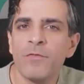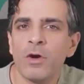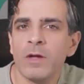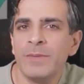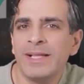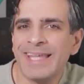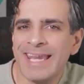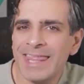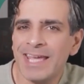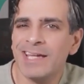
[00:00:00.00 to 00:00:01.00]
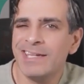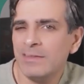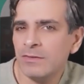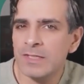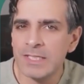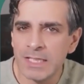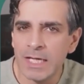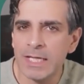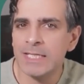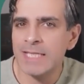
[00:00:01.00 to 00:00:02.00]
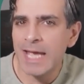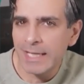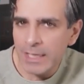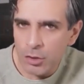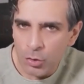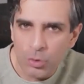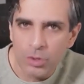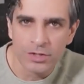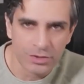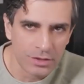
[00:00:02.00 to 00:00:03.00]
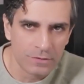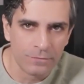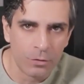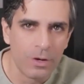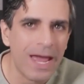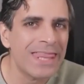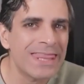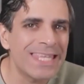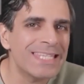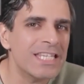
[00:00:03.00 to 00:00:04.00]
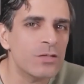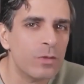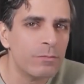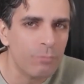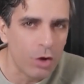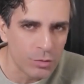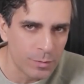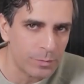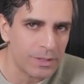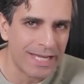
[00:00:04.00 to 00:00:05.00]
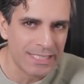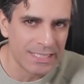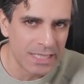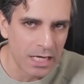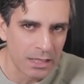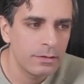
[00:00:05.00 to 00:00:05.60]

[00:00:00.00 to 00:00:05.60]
I build anything, I need to decide exactly who this is for. And this is where most people get stuck.